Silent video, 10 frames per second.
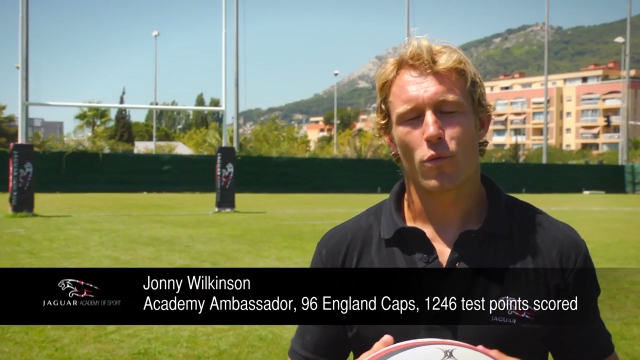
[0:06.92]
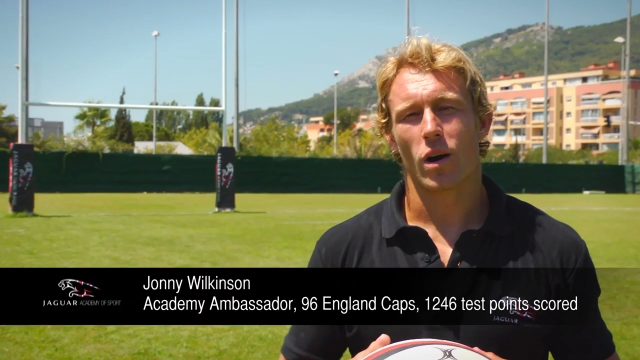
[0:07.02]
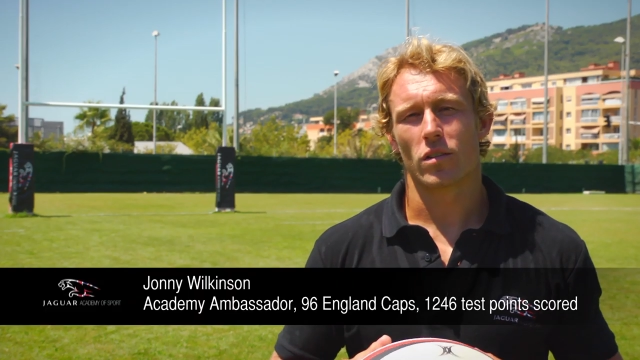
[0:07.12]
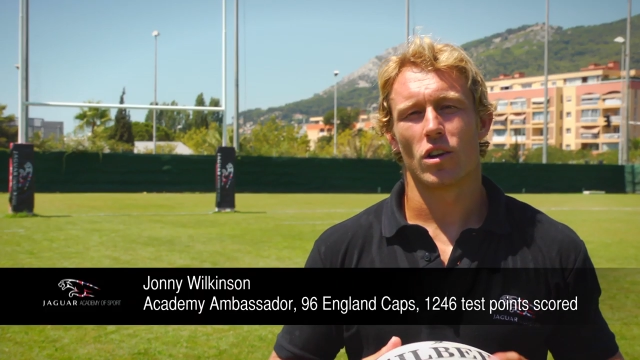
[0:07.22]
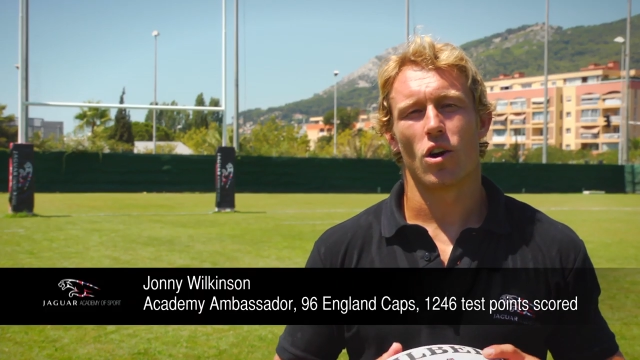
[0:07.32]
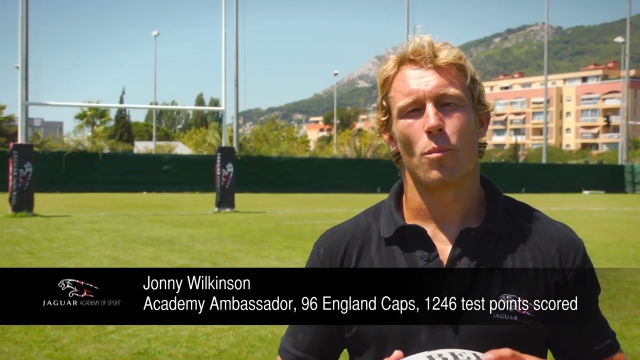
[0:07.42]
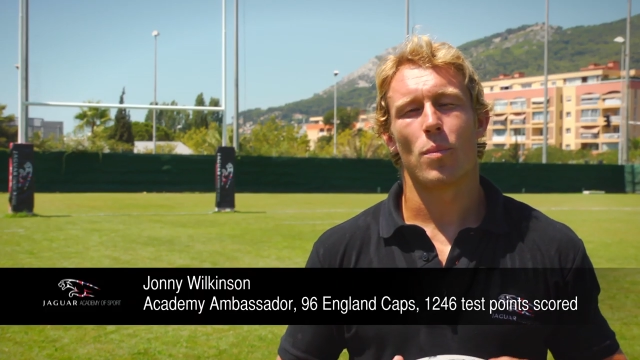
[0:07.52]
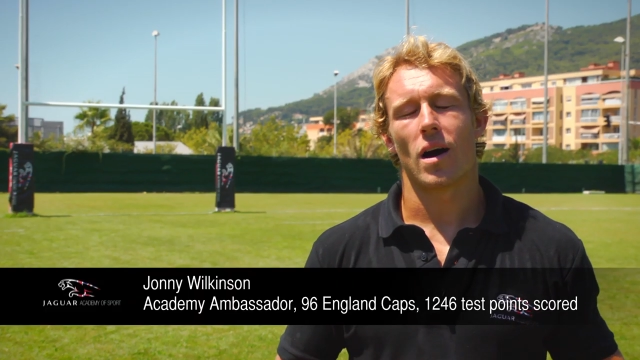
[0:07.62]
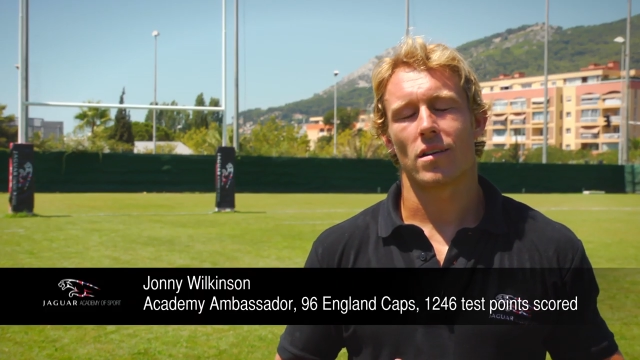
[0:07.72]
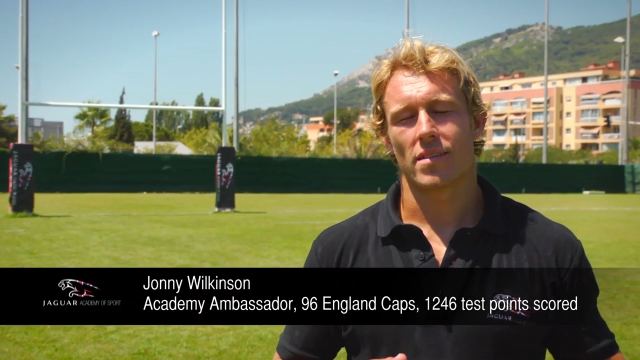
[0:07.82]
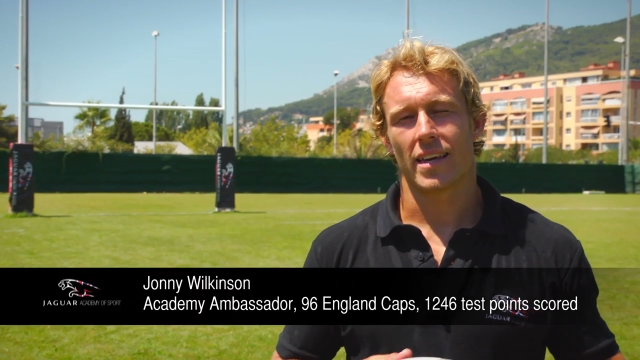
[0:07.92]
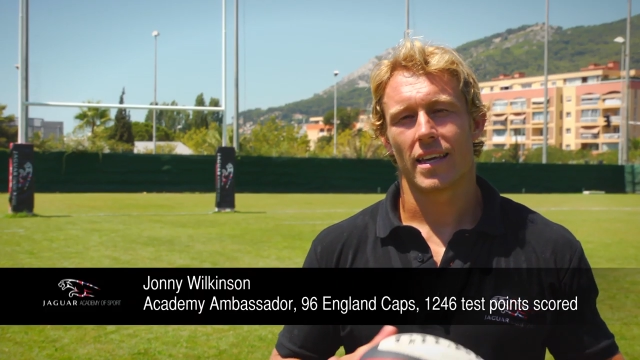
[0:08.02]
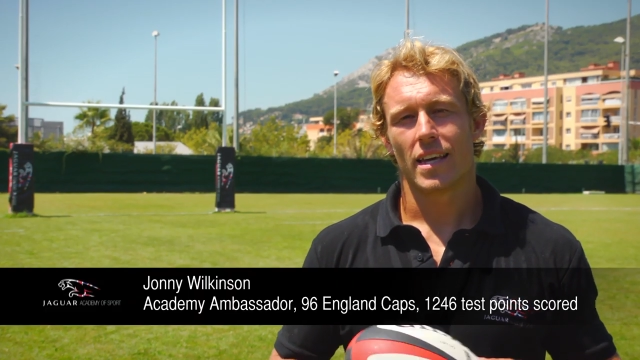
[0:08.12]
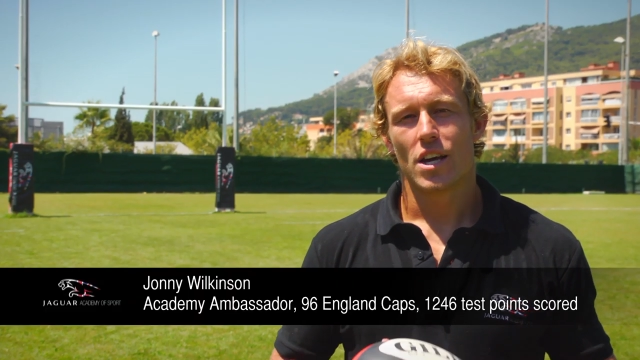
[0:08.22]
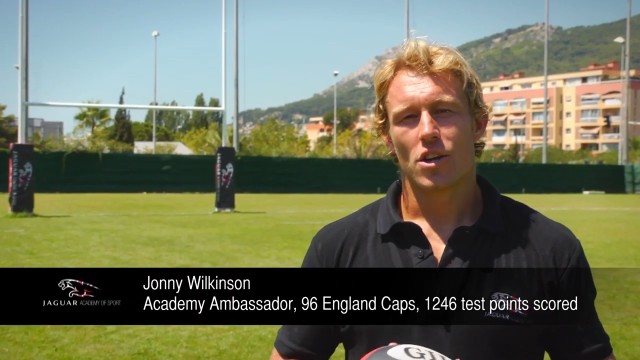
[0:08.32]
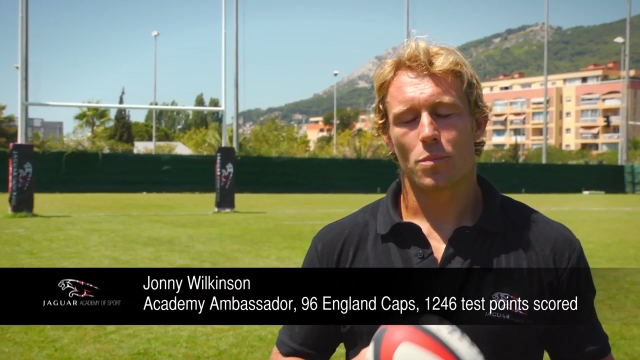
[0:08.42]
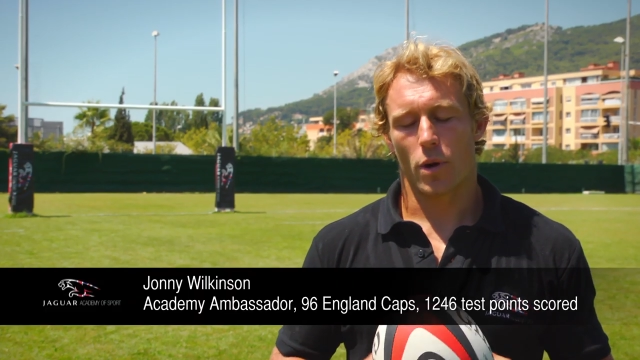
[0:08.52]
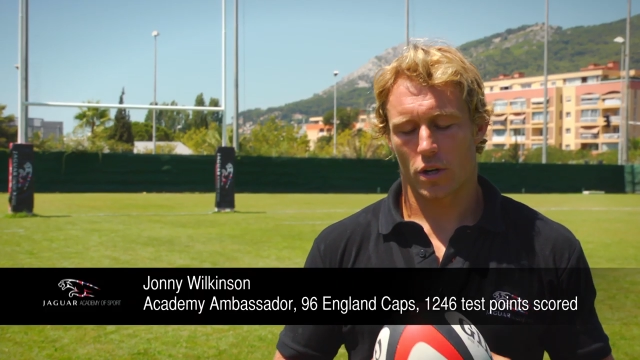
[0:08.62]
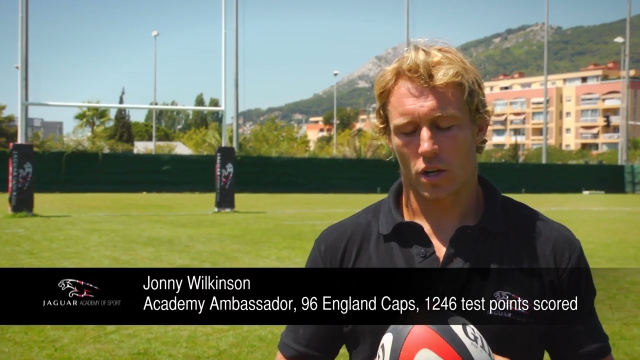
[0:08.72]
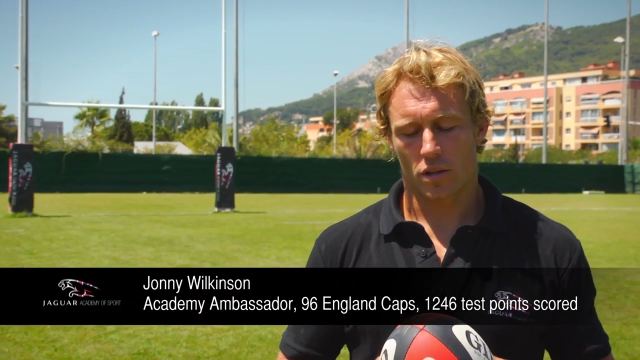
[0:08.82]
we've worked a lot on passing,
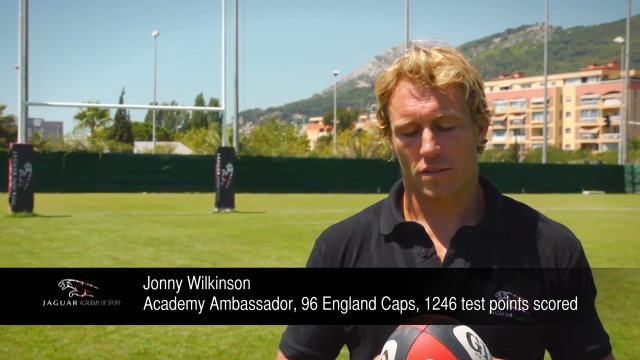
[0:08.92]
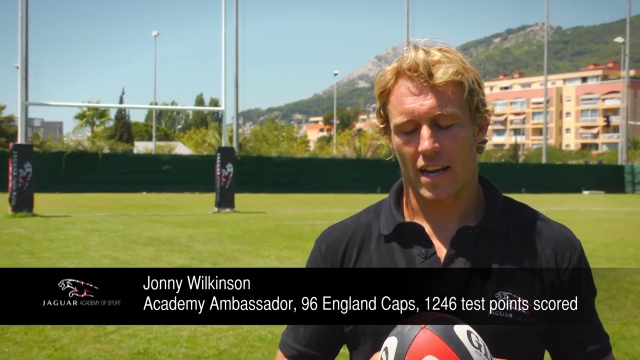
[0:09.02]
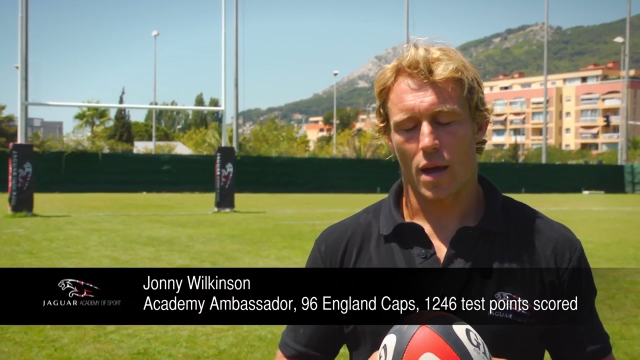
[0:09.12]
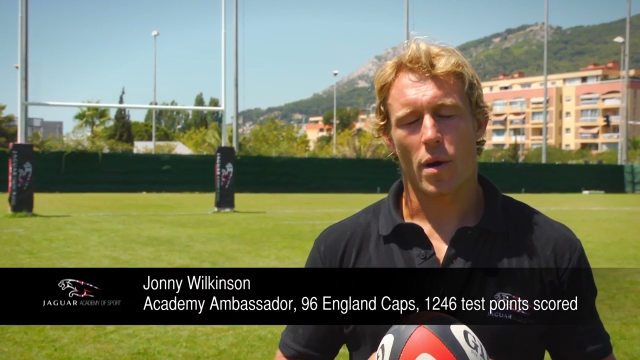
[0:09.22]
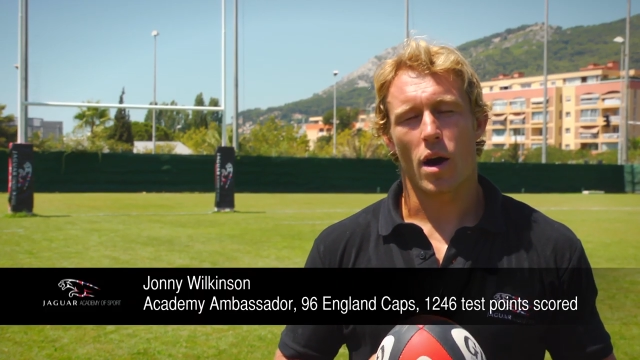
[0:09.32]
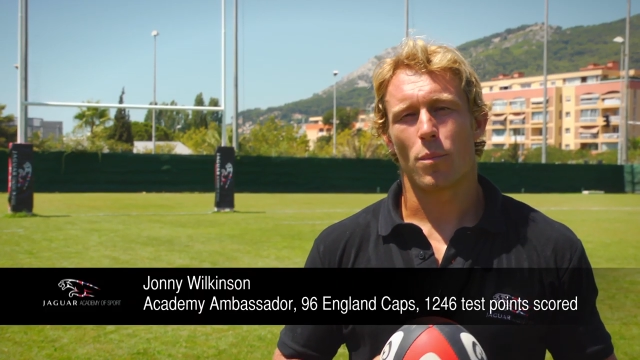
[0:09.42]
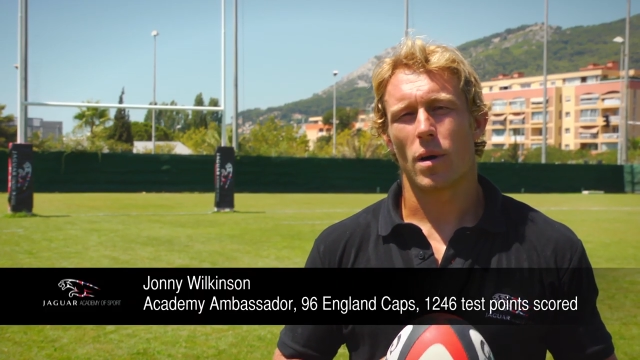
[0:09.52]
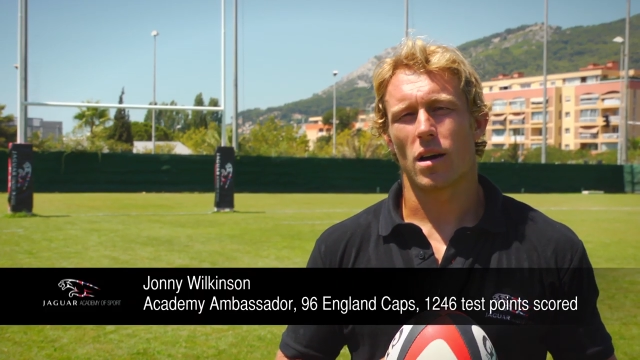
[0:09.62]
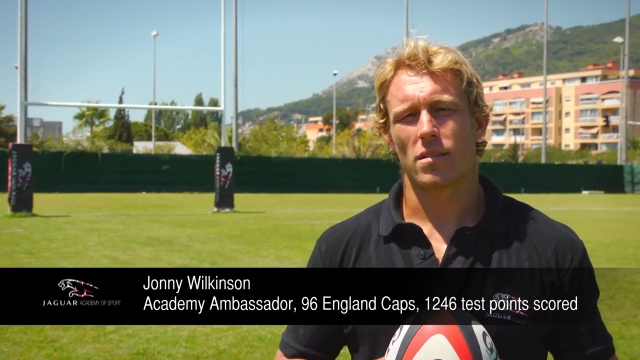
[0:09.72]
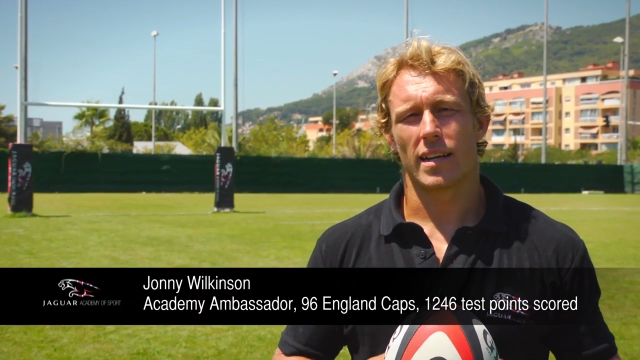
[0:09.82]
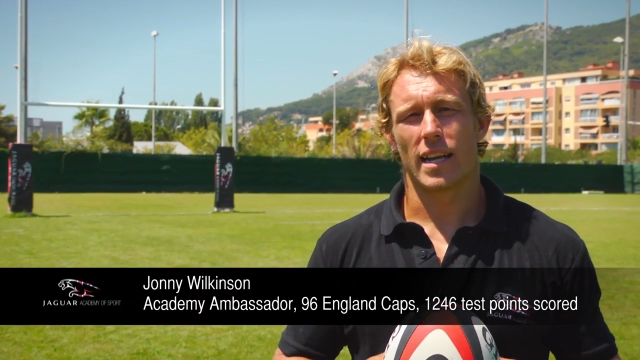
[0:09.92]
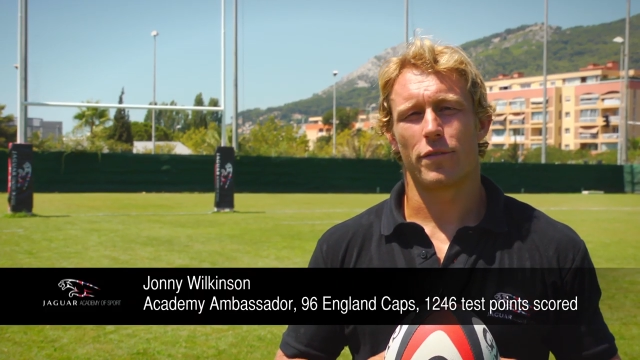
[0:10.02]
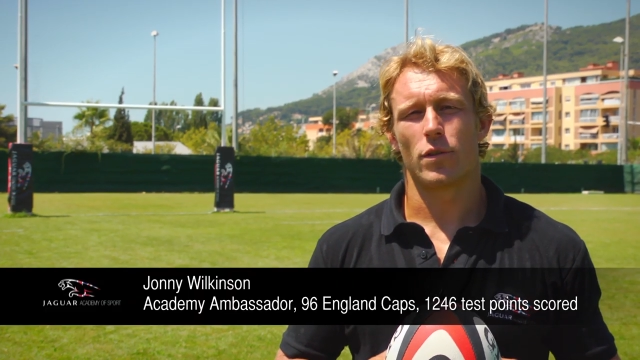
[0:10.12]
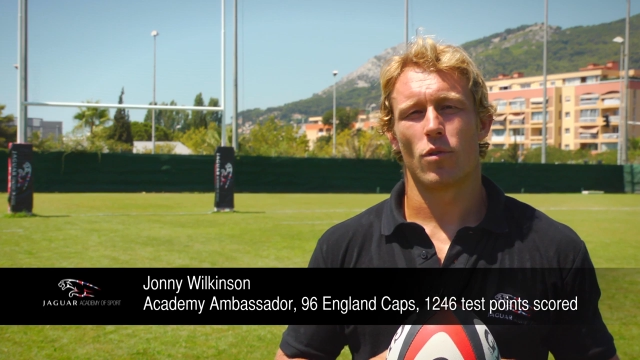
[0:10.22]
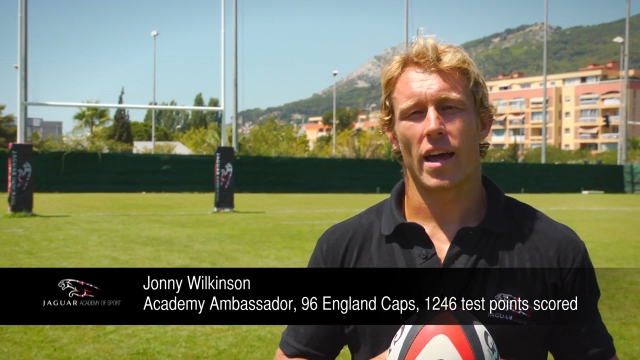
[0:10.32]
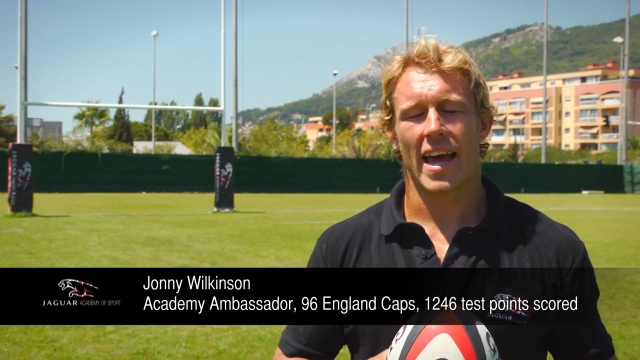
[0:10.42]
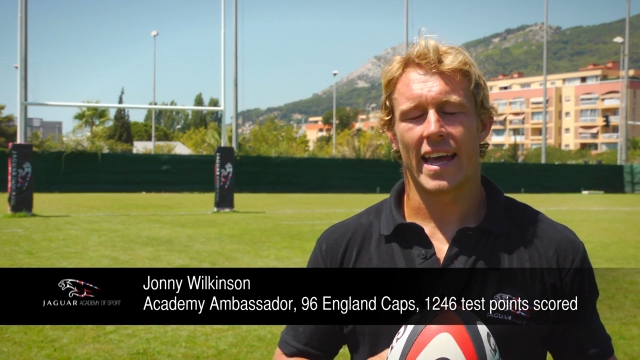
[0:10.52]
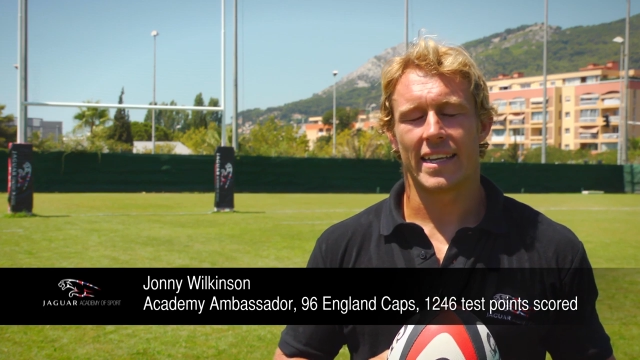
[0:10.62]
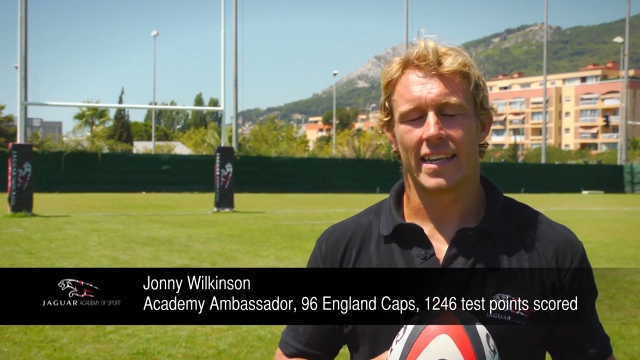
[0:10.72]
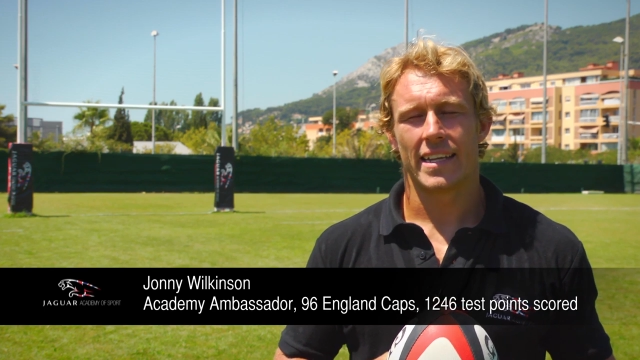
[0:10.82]
spoken a lot today about passing left and
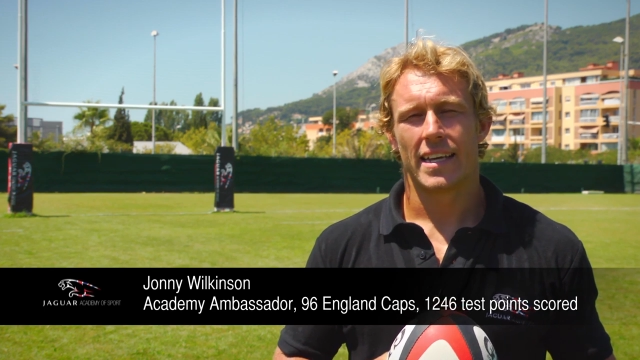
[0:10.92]
right-handed.